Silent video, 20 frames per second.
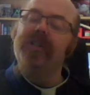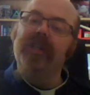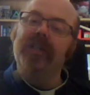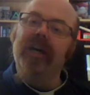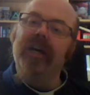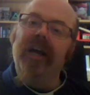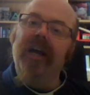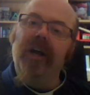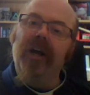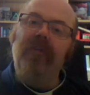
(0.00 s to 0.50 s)

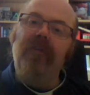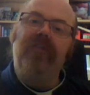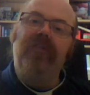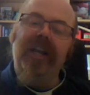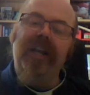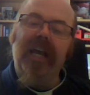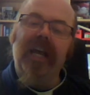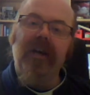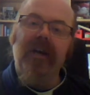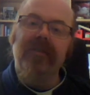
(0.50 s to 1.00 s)
the
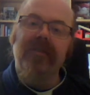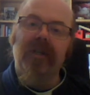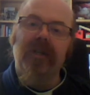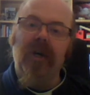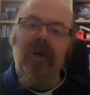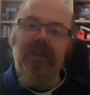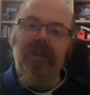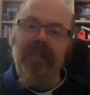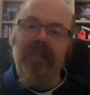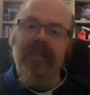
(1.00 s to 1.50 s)
videos on
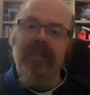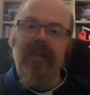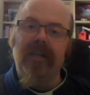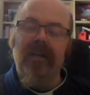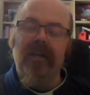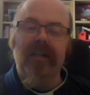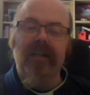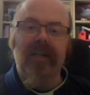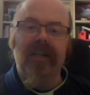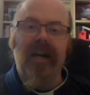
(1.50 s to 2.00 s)
God the
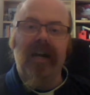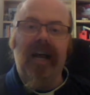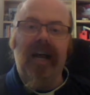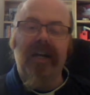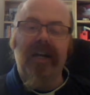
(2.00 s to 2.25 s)
Son,